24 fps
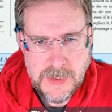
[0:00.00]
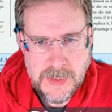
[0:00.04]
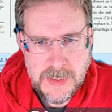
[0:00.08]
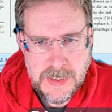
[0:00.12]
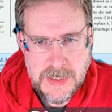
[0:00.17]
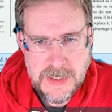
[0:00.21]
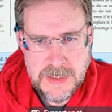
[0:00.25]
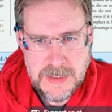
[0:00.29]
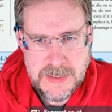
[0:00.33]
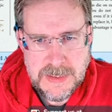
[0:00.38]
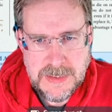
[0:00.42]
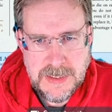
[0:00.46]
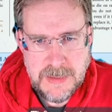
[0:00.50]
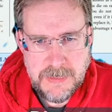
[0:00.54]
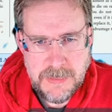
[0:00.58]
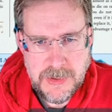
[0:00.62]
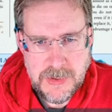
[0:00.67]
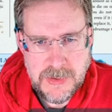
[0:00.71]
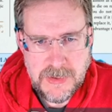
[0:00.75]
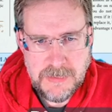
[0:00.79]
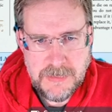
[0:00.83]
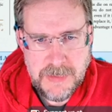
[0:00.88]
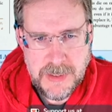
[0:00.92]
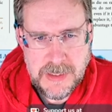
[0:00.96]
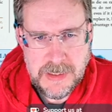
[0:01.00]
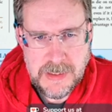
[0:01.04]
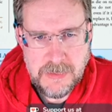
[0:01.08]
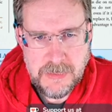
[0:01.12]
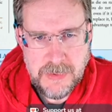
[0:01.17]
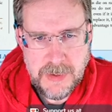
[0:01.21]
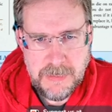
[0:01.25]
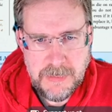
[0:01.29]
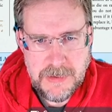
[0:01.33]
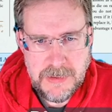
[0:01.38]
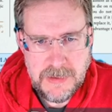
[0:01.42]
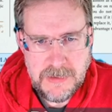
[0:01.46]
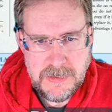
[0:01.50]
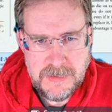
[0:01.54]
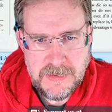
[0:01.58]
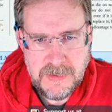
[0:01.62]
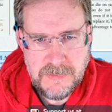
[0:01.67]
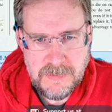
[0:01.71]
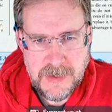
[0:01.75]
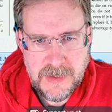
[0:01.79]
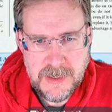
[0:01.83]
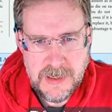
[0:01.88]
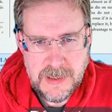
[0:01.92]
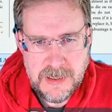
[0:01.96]
Semi-automatic weapon. So
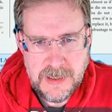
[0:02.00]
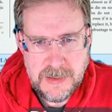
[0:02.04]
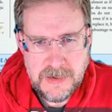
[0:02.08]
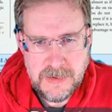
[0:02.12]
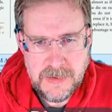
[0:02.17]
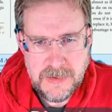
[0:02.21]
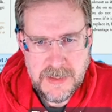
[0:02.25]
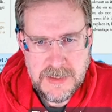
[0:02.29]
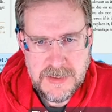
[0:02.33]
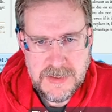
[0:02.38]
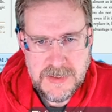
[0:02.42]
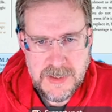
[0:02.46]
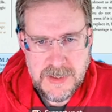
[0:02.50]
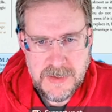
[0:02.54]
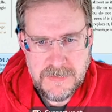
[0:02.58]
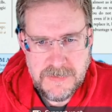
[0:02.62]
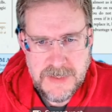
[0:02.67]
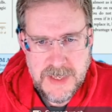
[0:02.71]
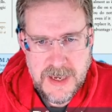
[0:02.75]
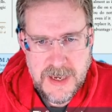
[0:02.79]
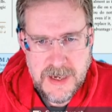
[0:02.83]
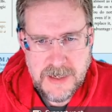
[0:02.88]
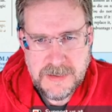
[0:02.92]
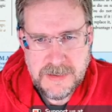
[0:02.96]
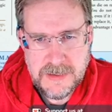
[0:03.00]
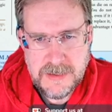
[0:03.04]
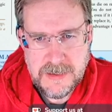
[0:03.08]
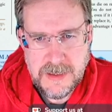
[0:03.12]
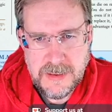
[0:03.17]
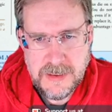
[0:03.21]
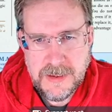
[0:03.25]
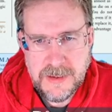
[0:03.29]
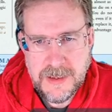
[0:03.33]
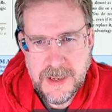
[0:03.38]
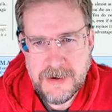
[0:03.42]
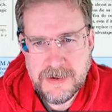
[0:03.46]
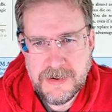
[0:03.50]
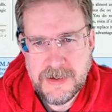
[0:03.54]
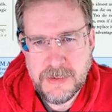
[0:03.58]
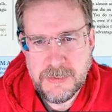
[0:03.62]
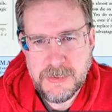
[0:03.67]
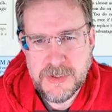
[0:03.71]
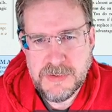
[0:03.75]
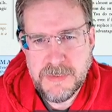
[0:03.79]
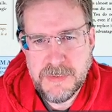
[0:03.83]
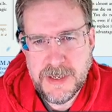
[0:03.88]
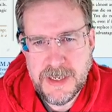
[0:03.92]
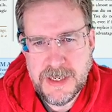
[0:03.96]
if I click on this, you have targeted another character
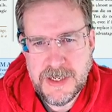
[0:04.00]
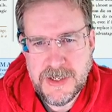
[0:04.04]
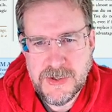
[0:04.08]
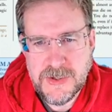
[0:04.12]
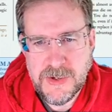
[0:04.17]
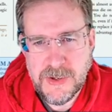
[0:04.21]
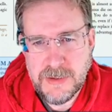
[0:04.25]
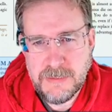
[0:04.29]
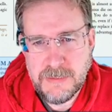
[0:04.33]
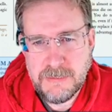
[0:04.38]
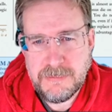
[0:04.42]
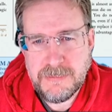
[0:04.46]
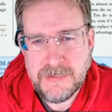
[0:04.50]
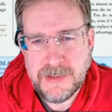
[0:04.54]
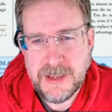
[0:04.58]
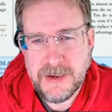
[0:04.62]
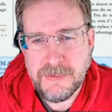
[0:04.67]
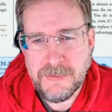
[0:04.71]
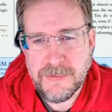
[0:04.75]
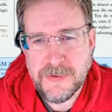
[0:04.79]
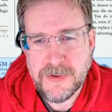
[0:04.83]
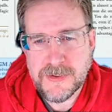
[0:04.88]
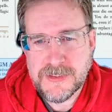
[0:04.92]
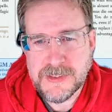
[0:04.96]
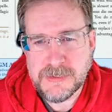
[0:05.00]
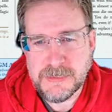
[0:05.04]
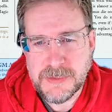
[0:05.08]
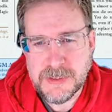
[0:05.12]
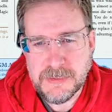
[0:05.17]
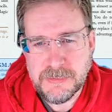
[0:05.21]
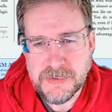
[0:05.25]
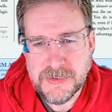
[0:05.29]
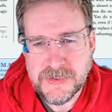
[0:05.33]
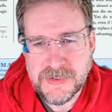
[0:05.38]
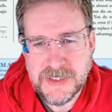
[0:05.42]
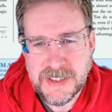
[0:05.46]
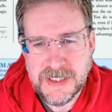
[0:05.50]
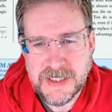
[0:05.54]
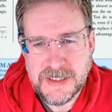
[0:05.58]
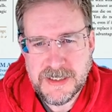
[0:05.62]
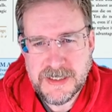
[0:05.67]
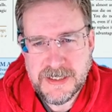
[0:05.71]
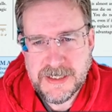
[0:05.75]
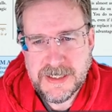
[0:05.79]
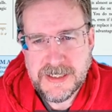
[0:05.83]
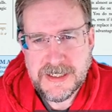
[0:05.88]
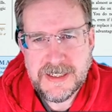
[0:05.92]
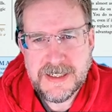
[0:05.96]
which may injure them. Yeah, of course I want to proceed.
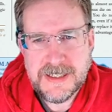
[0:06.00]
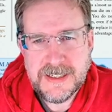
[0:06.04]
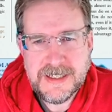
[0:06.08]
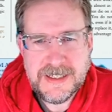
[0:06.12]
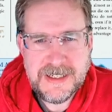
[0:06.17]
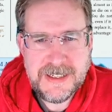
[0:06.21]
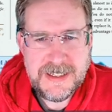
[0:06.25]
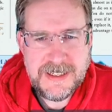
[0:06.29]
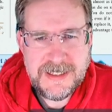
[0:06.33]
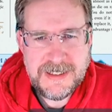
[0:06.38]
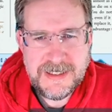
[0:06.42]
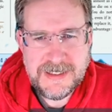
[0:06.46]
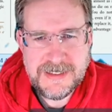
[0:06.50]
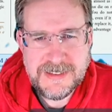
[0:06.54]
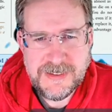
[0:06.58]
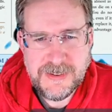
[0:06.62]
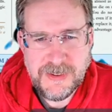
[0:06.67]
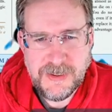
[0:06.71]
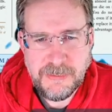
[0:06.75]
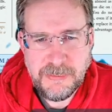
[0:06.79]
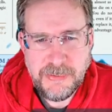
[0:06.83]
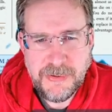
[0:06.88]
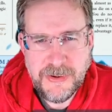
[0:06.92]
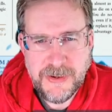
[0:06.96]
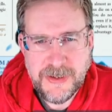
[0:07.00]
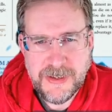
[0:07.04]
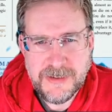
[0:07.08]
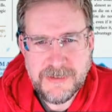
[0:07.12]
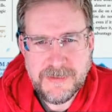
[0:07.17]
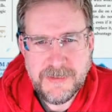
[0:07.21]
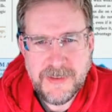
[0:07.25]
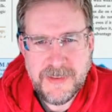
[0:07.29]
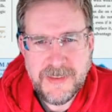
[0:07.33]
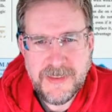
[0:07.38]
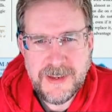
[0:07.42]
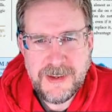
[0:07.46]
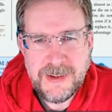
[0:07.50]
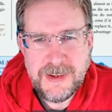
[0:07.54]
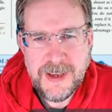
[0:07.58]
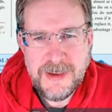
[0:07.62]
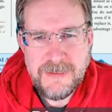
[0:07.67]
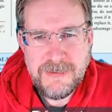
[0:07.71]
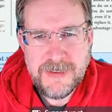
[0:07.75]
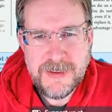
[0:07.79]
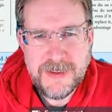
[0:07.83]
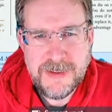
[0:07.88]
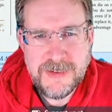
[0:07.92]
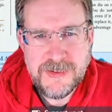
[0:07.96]
That's the whole point. And then you have
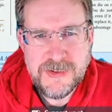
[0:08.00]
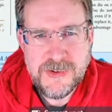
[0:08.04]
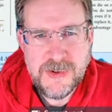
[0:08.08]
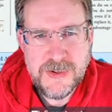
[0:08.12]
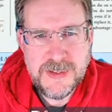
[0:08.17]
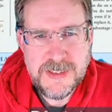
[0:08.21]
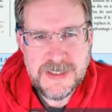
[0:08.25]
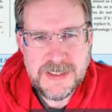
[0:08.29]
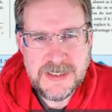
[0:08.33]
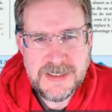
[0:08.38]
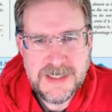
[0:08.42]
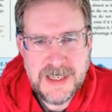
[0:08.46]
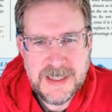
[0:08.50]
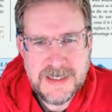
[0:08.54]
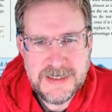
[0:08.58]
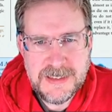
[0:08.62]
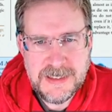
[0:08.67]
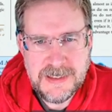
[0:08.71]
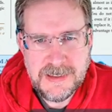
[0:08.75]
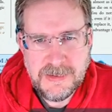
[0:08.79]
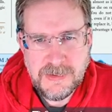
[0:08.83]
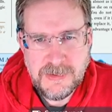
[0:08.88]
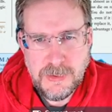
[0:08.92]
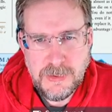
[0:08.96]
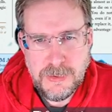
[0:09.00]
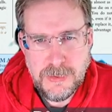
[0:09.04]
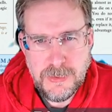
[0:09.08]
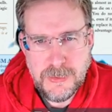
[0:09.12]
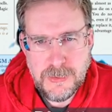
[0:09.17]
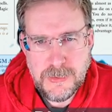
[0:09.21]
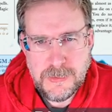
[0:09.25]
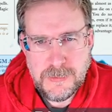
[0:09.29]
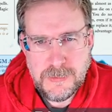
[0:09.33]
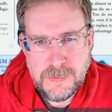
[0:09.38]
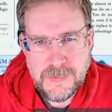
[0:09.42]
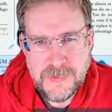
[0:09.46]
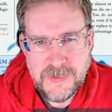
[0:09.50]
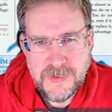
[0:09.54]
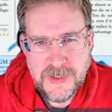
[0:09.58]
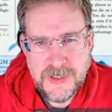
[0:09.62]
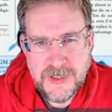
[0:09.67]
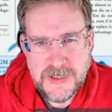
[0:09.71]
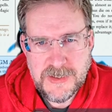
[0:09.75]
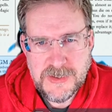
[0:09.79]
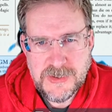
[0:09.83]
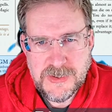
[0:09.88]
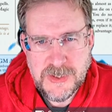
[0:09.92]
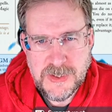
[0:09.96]
the choices as in Cthulhu,
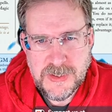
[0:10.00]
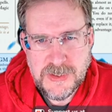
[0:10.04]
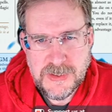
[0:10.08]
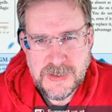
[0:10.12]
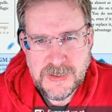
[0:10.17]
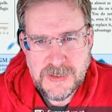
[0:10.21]
single shot.